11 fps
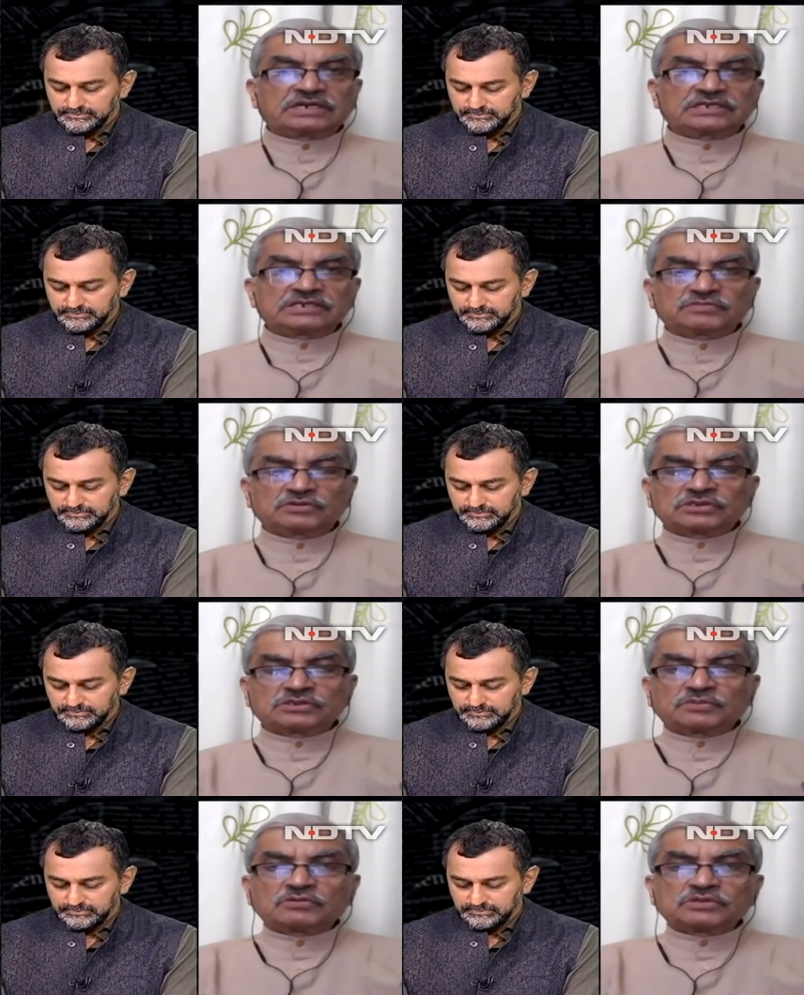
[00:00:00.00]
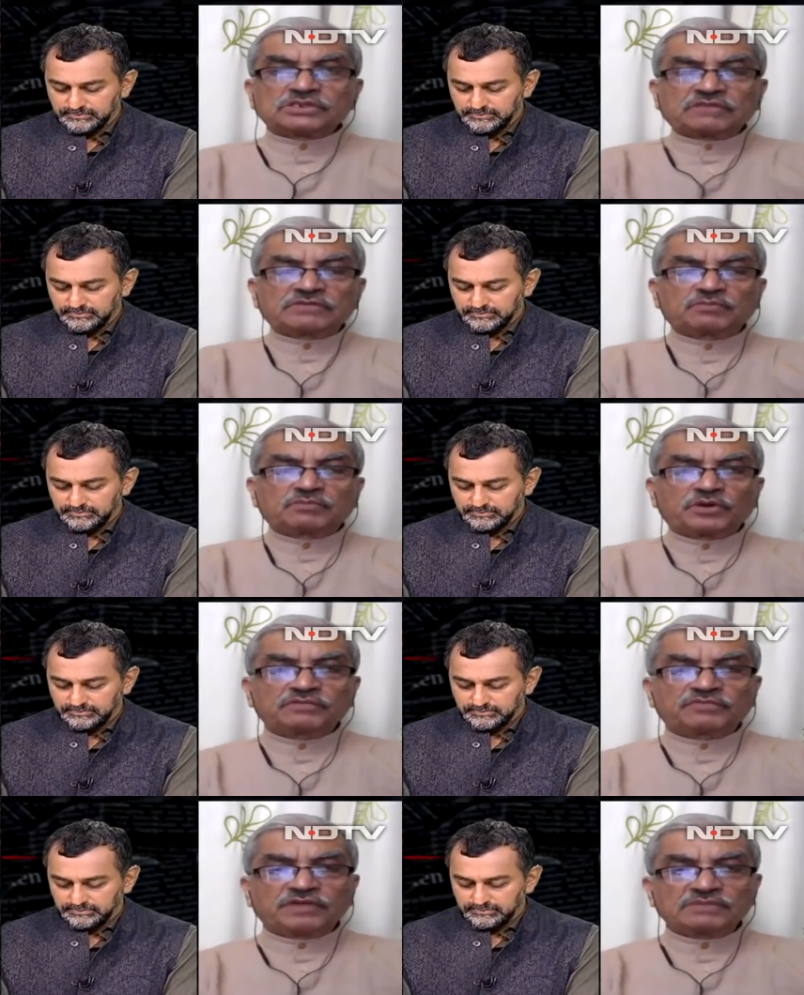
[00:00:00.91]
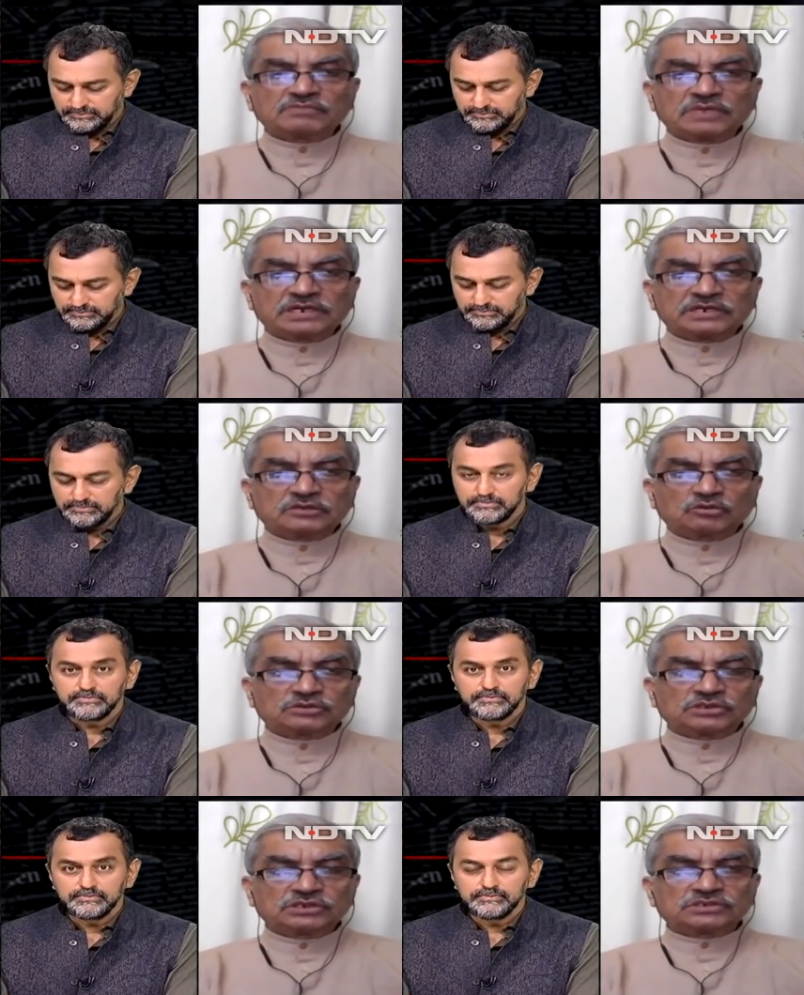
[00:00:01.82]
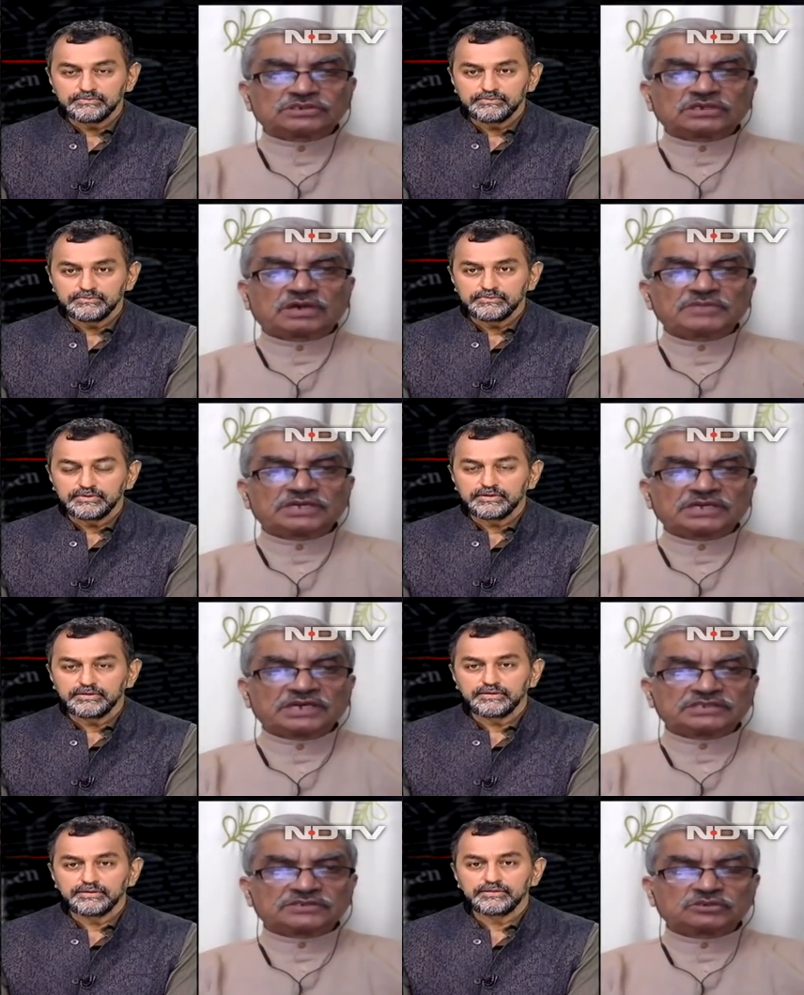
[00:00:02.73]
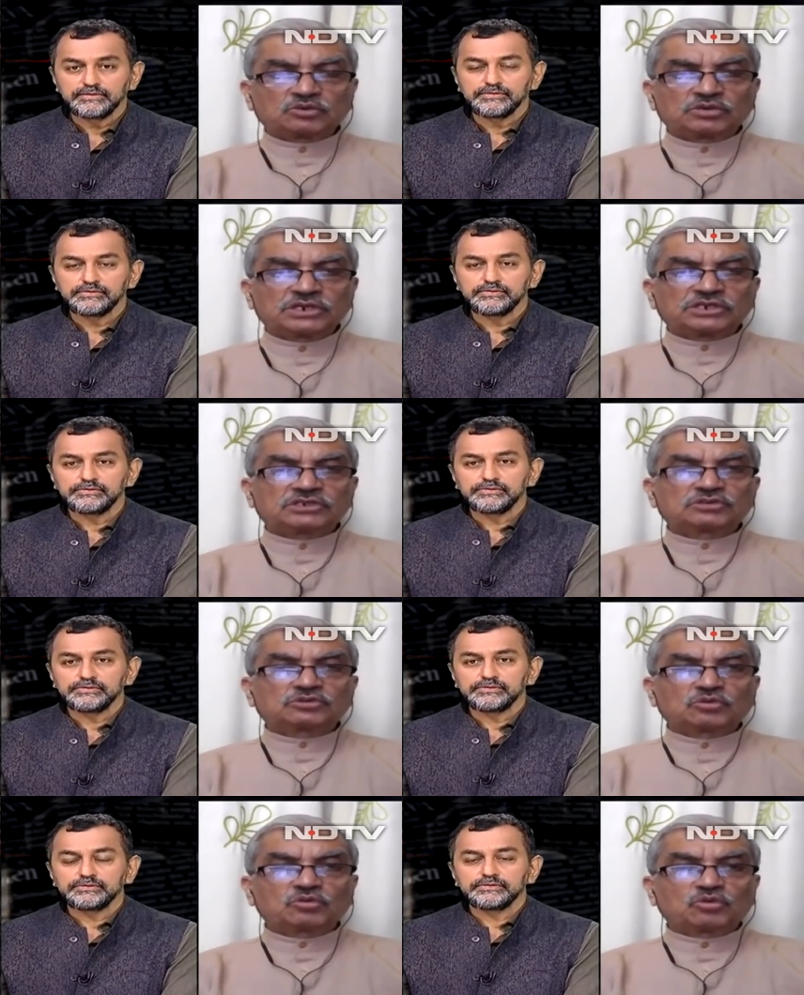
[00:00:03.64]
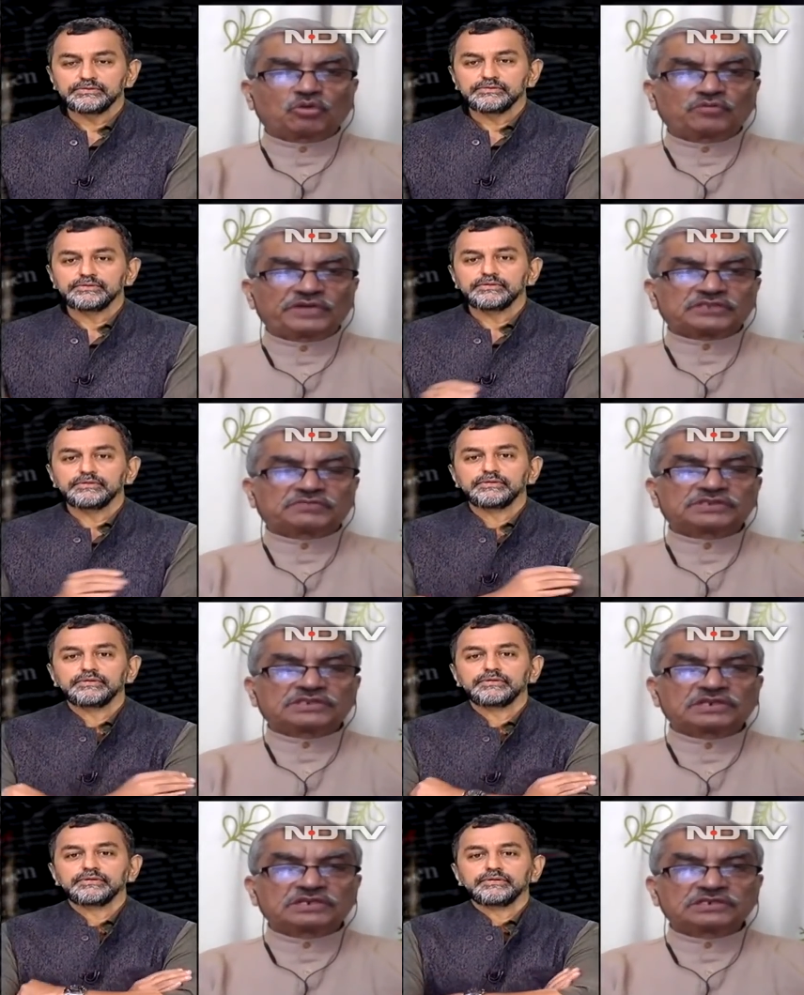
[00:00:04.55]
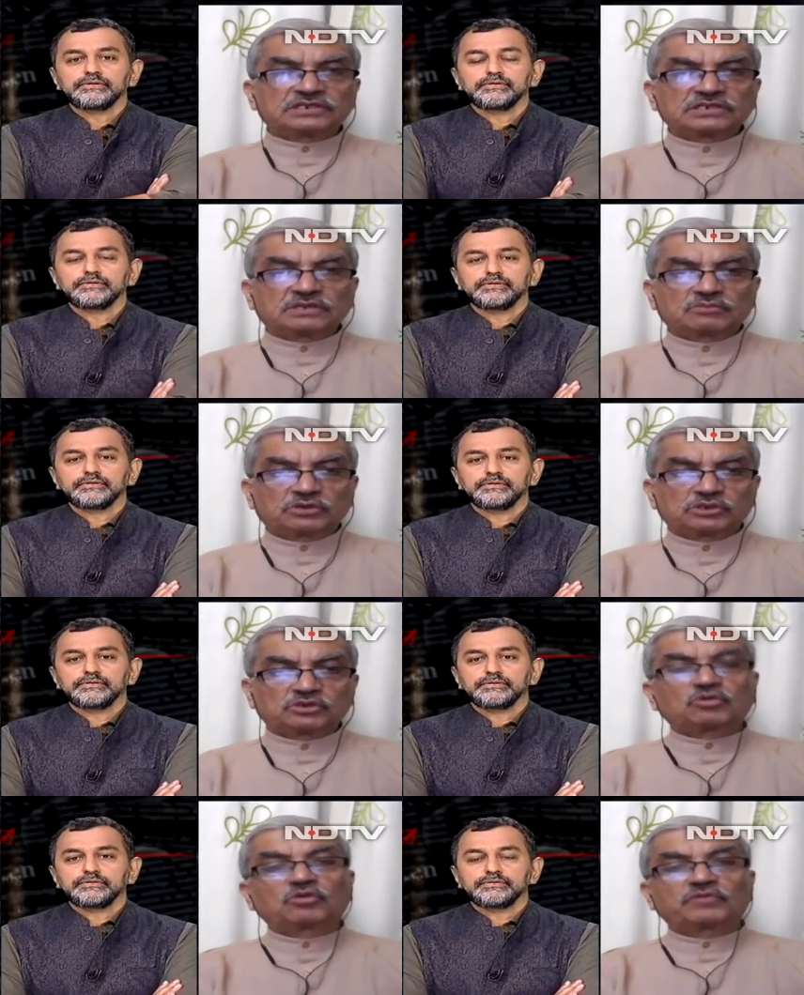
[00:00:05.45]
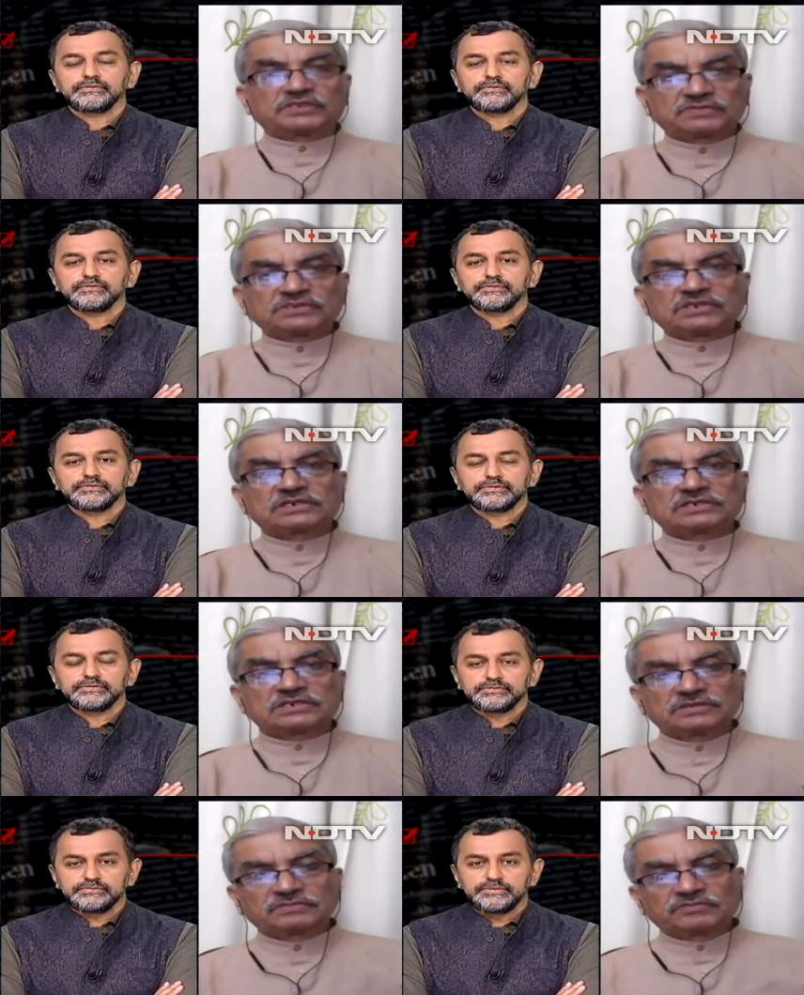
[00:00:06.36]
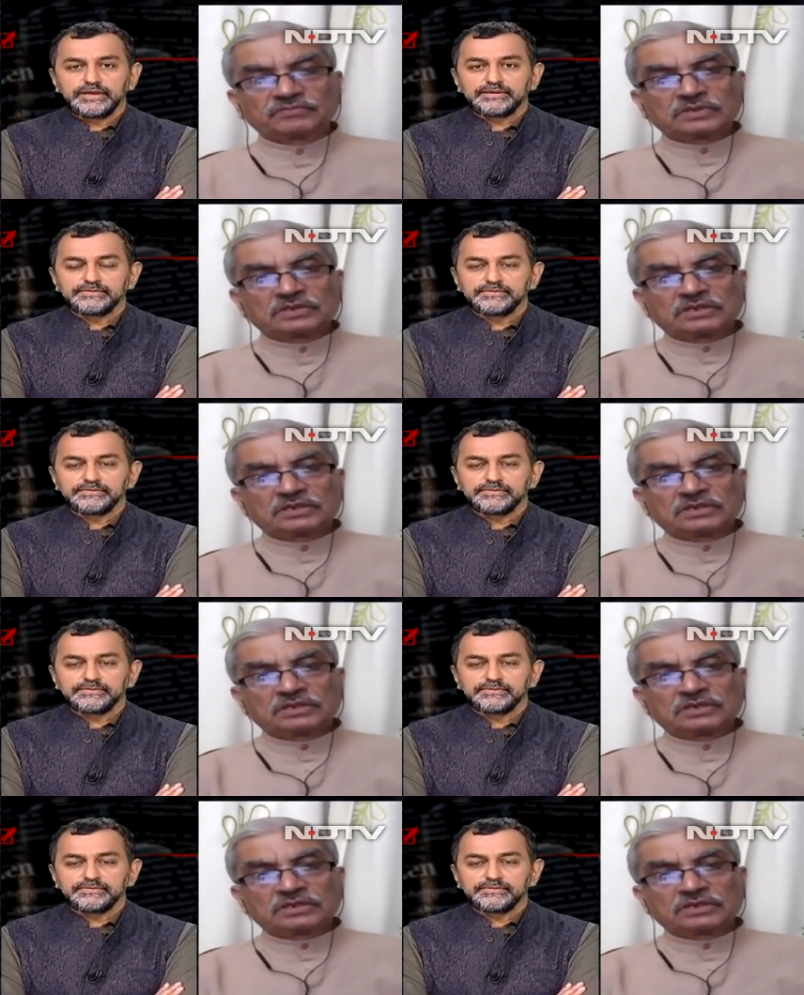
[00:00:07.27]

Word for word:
Speaker 1: and it was about 7.5 million doses coming as donation through COVAX facility, WHO COVAX facility. Right